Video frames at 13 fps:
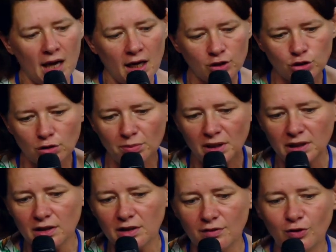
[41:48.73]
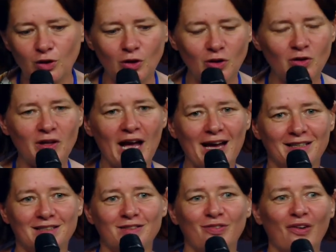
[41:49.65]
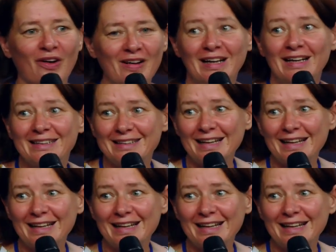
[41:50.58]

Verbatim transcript: oh, they don't pay me money,